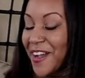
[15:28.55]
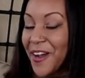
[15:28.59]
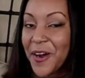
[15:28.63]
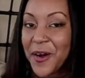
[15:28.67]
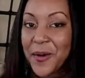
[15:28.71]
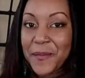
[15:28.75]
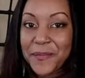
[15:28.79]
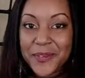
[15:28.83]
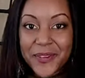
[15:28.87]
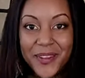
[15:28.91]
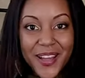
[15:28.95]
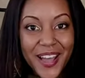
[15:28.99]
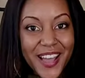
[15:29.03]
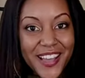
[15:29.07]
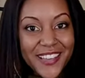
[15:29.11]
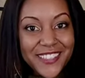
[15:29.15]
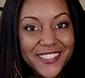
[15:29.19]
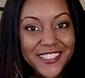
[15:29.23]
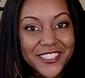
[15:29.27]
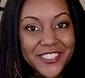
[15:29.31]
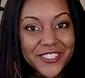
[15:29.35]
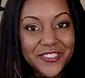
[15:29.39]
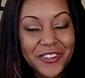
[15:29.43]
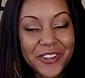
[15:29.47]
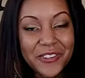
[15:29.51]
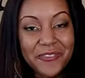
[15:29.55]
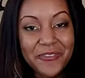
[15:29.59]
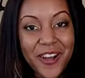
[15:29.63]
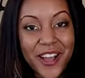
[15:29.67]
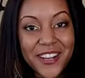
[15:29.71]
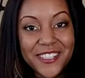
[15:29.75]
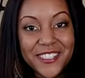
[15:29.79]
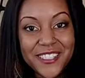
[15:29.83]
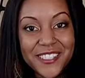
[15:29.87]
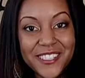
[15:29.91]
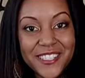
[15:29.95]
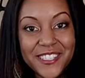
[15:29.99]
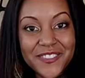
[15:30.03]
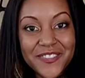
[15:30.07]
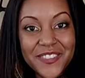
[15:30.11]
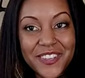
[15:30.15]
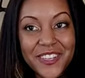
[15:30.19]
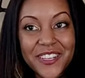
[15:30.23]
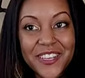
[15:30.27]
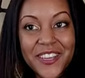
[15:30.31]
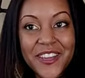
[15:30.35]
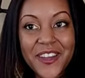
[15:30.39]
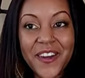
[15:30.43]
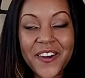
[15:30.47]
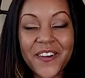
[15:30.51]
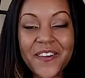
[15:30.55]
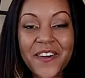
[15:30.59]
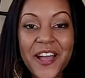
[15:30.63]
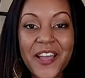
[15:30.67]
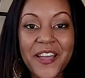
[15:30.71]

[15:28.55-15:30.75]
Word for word: I hope you guys enjoyed watching this video.